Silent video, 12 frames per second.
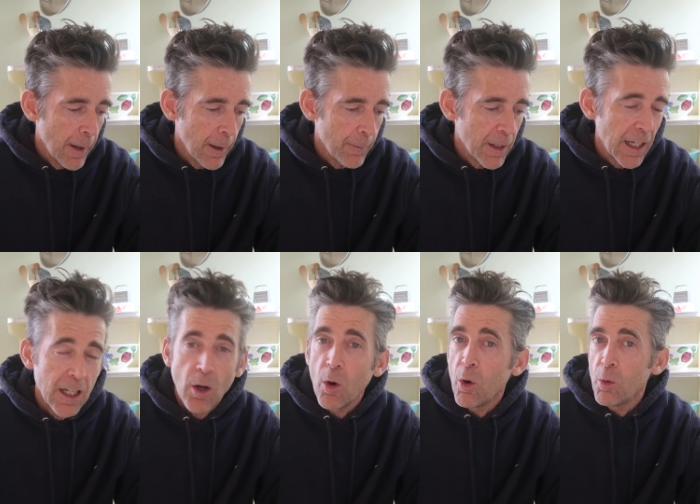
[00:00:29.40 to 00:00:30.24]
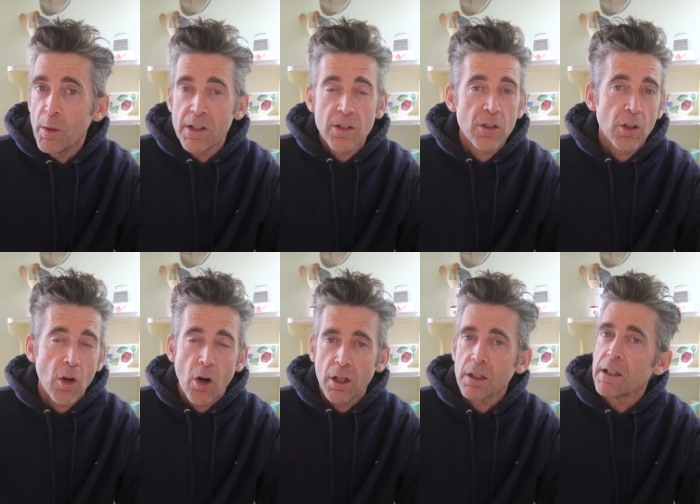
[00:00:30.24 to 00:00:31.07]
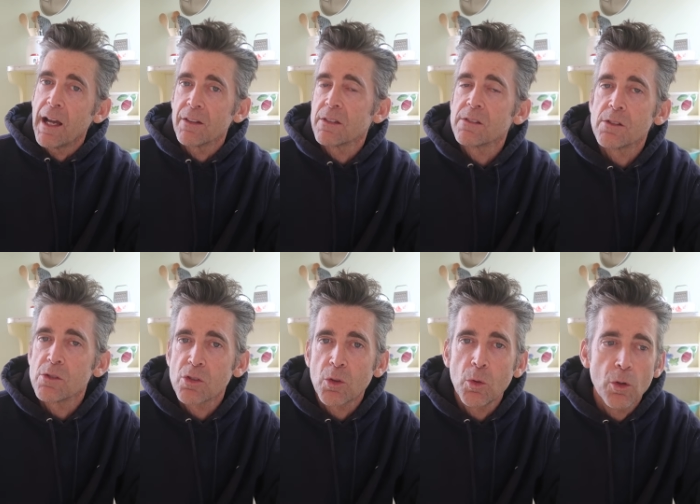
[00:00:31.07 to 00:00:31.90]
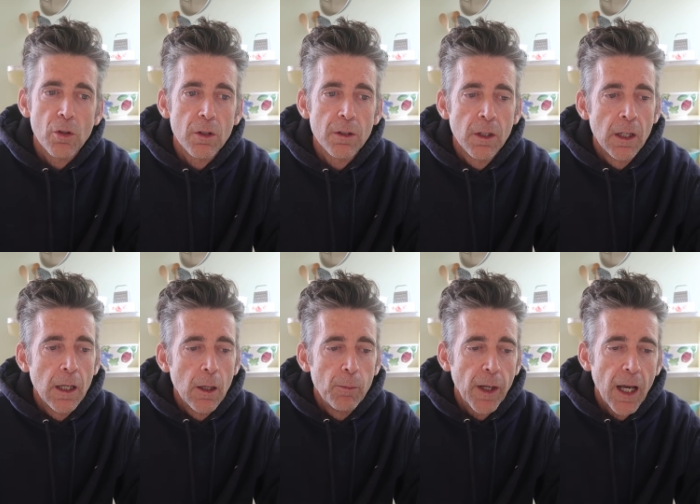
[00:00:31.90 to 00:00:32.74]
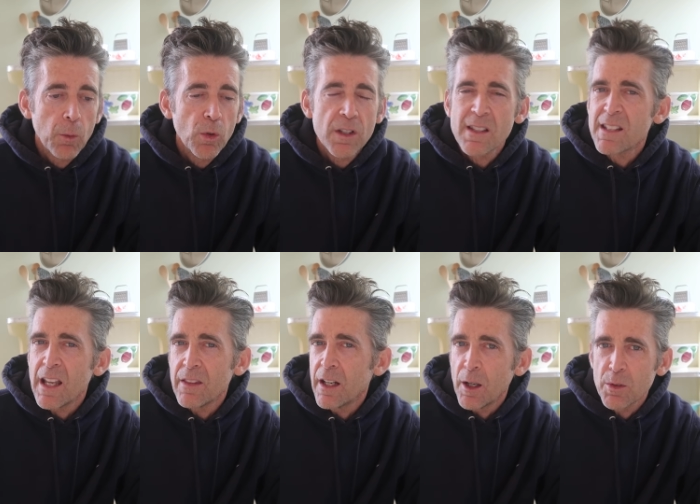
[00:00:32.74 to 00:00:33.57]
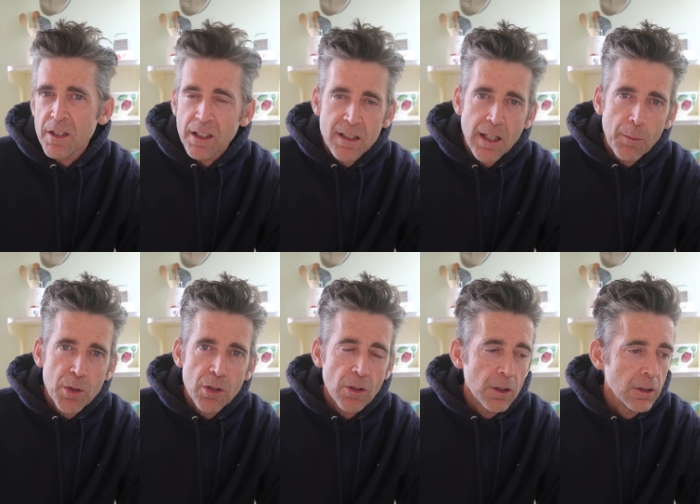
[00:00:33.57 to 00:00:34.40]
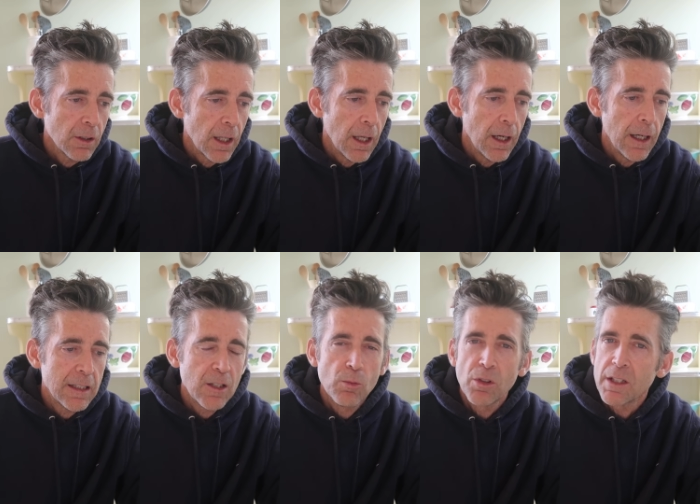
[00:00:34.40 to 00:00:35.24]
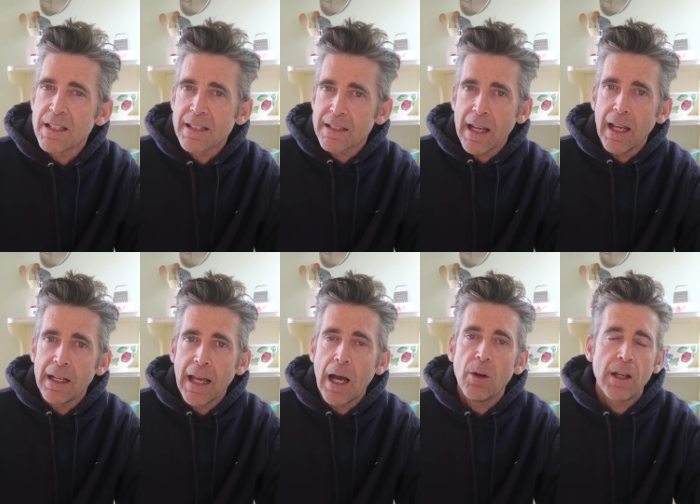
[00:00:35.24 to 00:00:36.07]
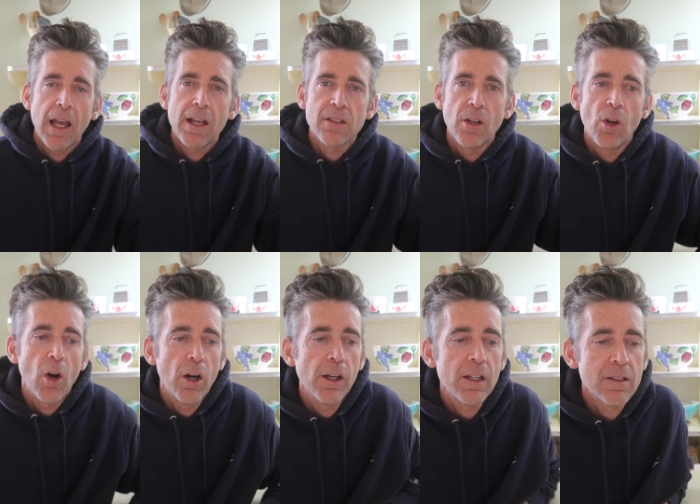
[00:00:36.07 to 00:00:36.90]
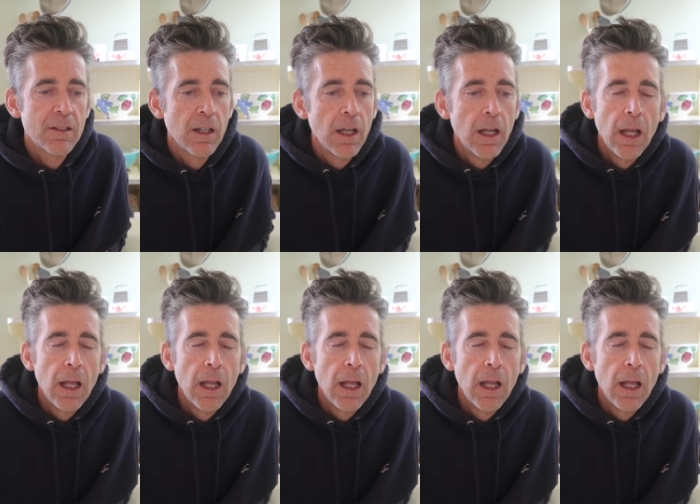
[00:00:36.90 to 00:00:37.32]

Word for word: Um, and I always took art classes in school, but I wouldn't say that I was exceptional. Uh, I didn't really stand out as an artist.